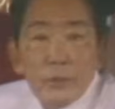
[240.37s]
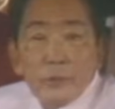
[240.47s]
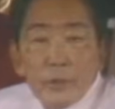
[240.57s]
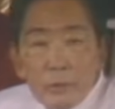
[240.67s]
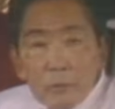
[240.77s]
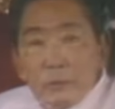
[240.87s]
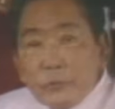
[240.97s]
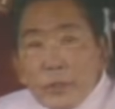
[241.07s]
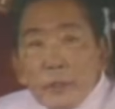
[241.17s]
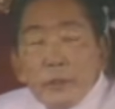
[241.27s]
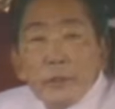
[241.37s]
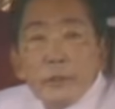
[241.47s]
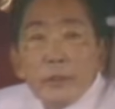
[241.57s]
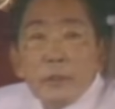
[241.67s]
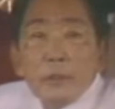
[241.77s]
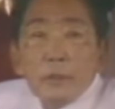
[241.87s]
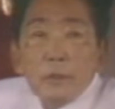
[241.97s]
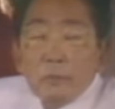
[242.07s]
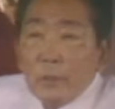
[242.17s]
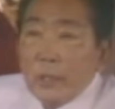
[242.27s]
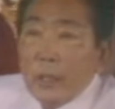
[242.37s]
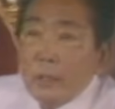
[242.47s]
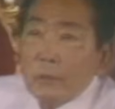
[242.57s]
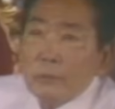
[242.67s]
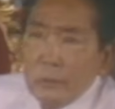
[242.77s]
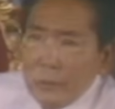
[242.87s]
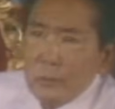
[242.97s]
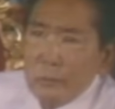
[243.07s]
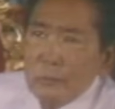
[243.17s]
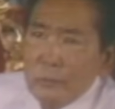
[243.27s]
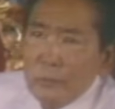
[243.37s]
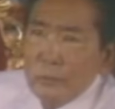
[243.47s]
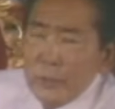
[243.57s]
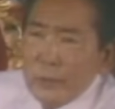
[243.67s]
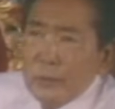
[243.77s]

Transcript: this in, say, 1 hour, we